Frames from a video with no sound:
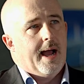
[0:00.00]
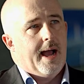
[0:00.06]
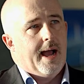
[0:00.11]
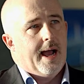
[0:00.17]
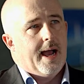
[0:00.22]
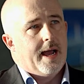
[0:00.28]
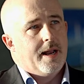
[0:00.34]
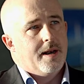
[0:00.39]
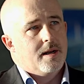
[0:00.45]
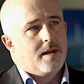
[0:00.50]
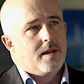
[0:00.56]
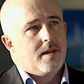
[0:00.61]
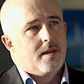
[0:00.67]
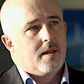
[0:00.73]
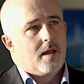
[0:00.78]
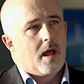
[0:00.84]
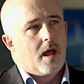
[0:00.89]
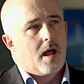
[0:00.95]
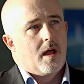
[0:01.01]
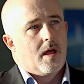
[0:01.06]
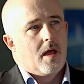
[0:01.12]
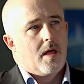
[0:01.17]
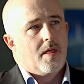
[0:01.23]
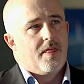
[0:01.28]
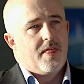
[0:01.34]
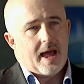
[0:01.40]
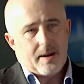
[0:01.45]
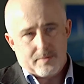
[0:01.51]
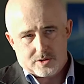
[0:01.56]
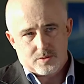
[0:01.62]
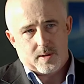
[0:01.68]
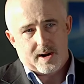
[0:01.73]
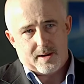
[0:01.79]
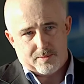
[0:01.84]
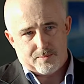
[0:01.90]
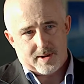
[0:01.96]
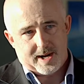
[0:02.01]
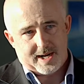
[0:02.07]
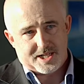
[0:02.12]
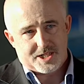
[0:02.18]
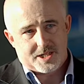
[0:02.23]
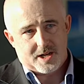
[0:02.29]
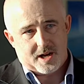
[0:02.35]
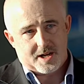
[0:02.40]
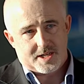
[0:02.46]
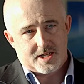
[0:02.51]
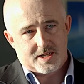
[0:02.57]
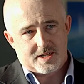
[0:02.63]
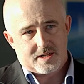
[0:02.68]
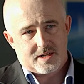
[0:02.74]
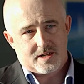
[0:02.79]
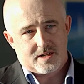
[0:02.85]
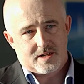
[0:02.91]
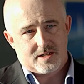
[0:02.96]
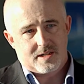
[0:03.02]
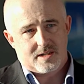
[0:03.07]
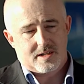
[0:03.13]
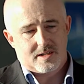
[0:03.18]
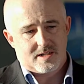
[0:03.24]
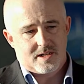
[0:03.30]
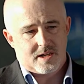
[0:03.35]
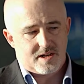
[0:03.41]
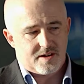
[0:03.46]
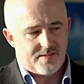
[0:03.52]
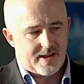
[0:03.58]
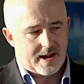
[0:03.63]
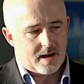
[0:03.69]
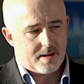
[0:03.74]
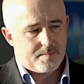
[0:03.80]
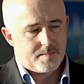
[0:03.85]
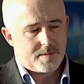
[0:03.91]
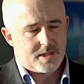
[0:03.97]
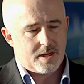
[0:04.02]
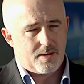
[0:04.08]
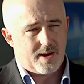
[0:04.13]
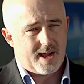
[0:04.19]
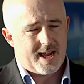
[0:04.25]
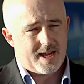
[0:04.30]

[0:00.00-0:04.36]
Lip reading: And that was where it really started to develop. So I